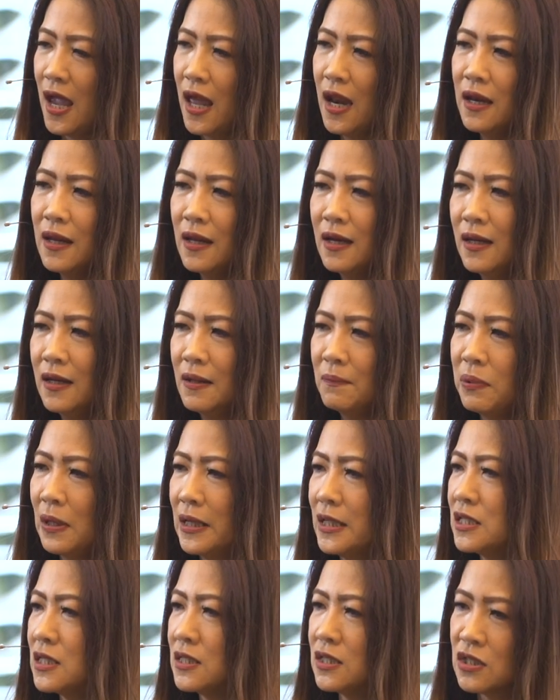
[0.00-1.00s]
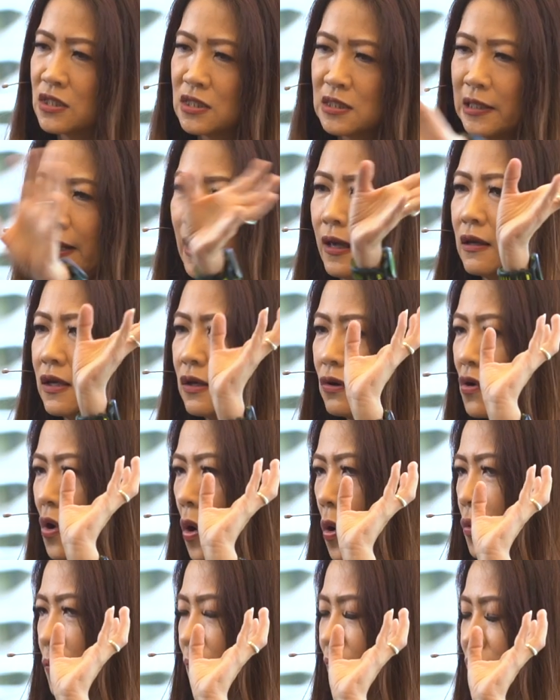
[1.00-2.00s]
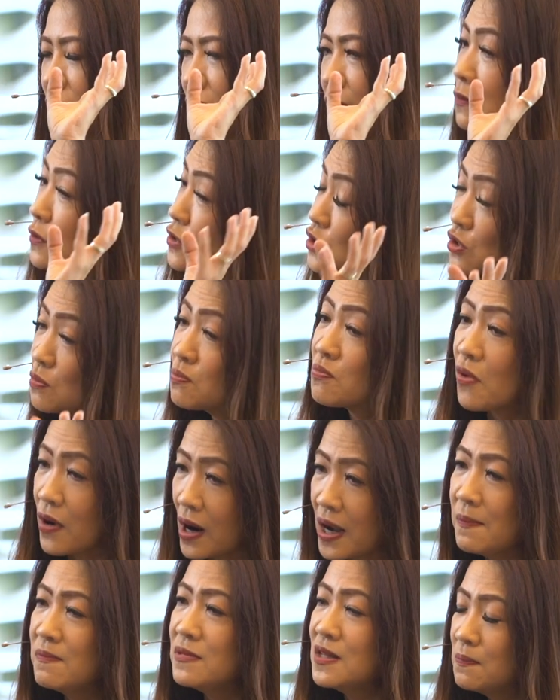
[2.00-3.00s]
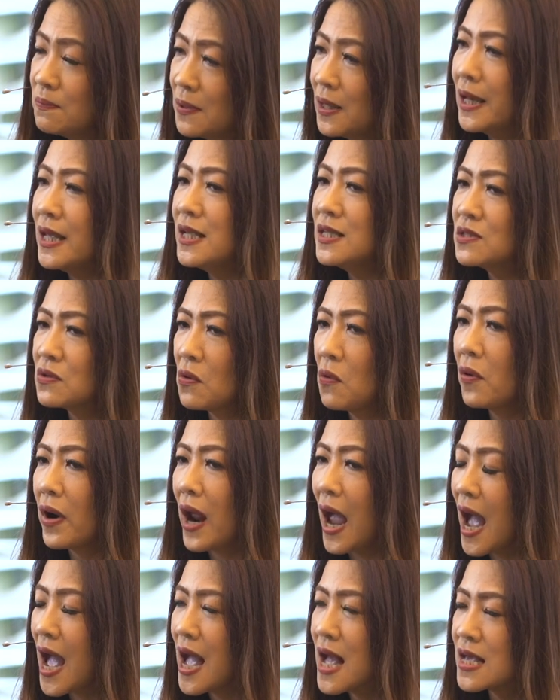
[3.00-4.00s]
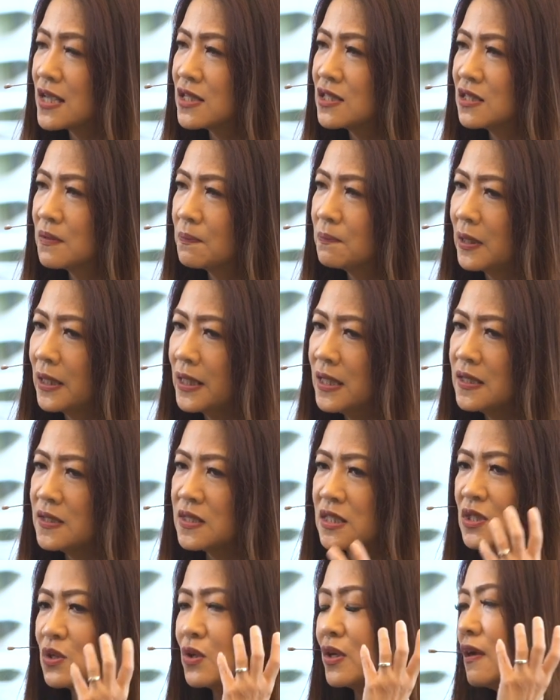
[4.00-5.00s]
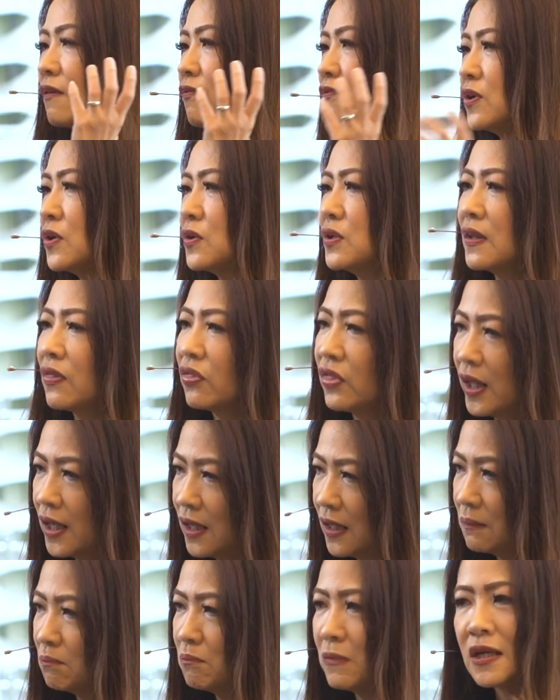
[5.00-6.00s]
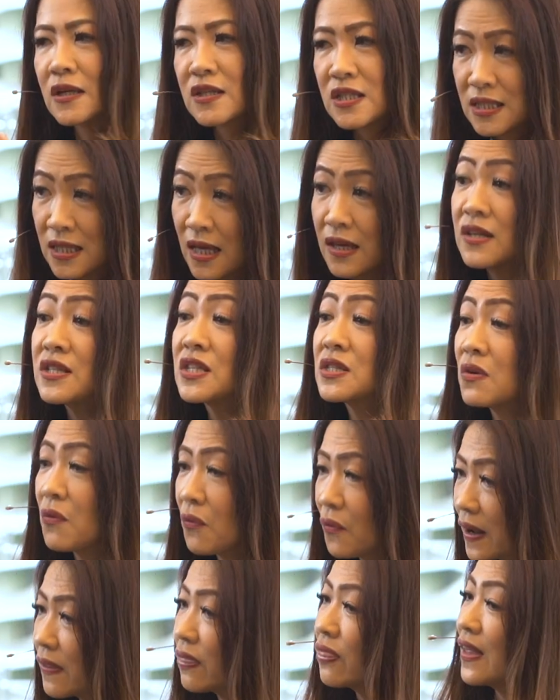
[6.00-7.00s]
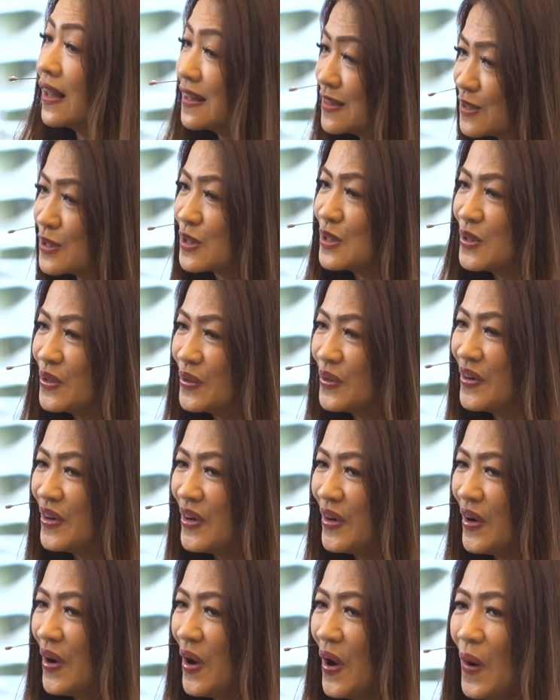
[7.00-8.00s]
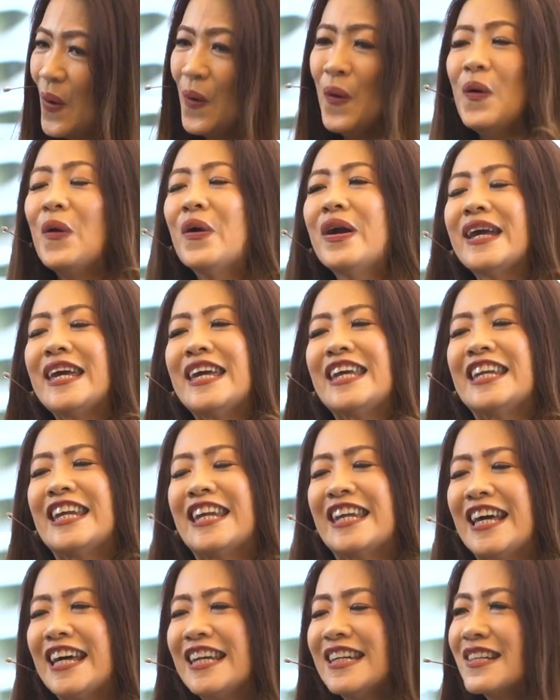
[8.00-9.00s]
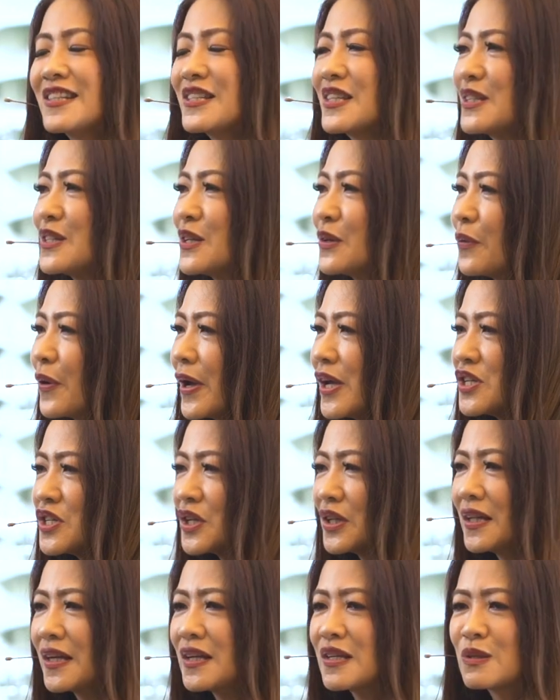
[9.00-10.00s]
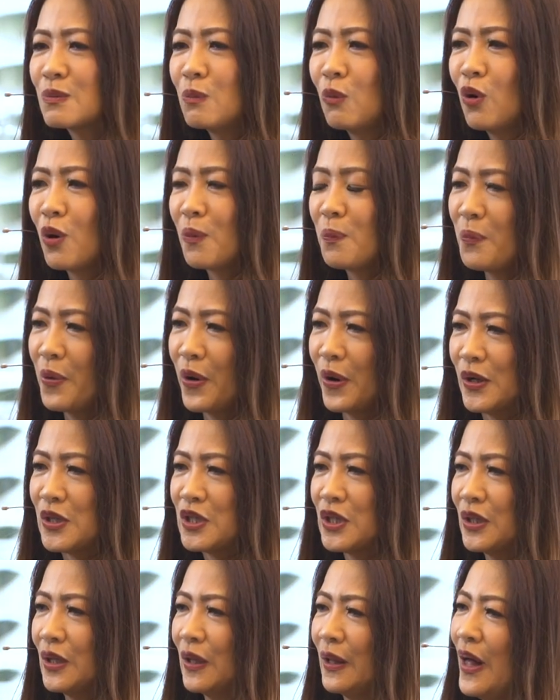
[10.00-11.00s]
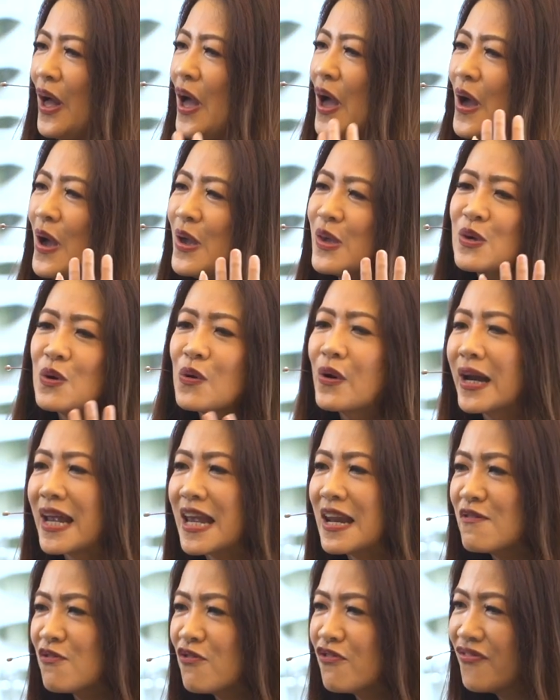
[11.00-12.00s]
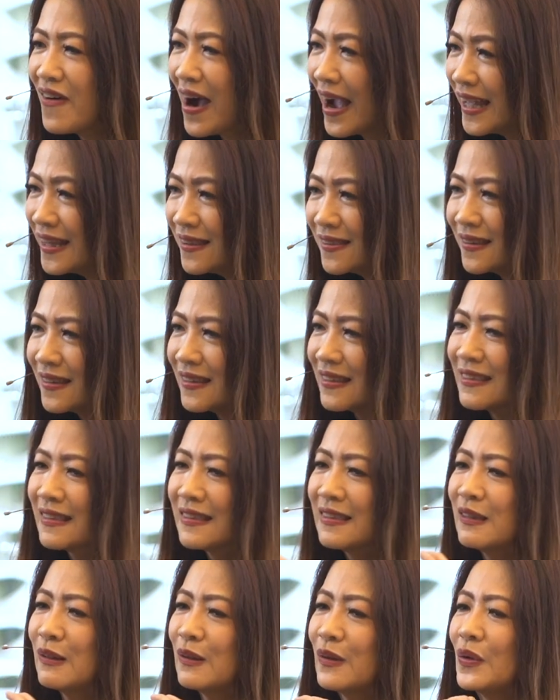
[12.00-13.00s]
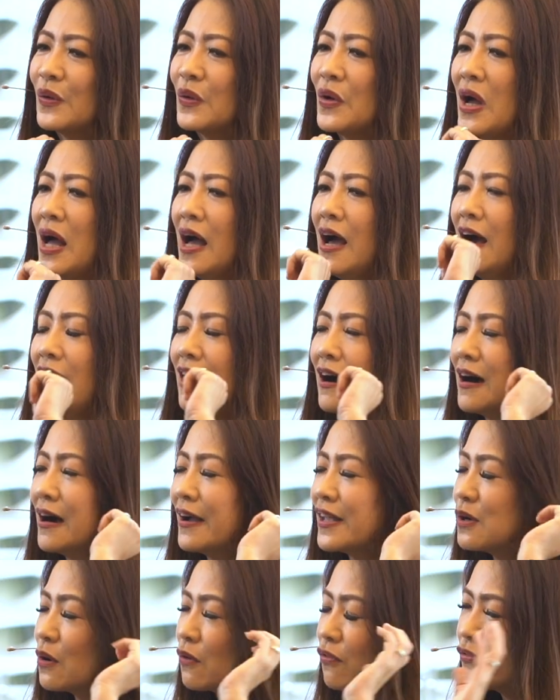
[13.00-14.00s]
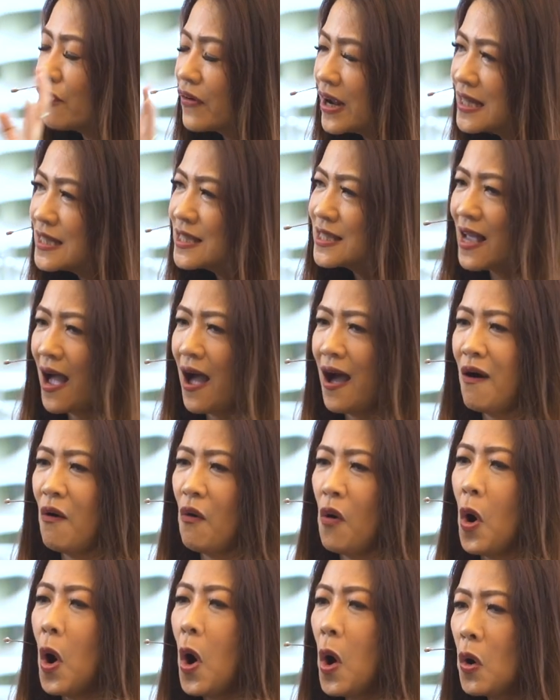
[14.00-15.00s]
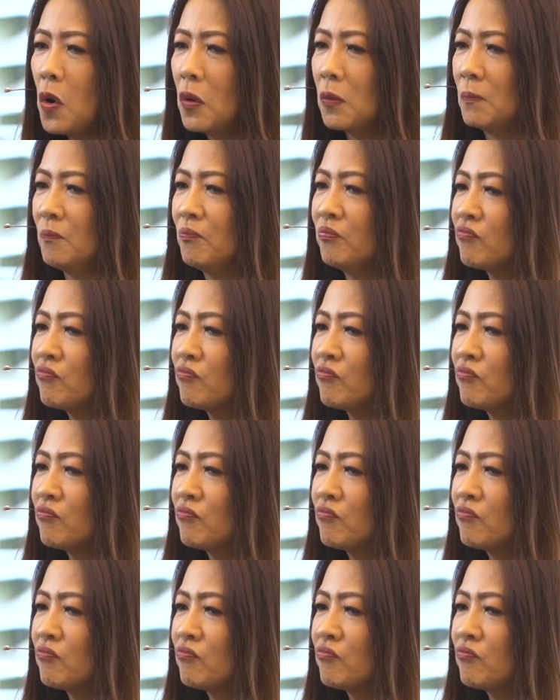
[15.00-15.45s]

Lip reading: and then the police just let you go. Would you bribe the police or ask the police to give you the ticket, because that is the right thing to do? Or in another situation that is more personal, you are invited to your friend's home,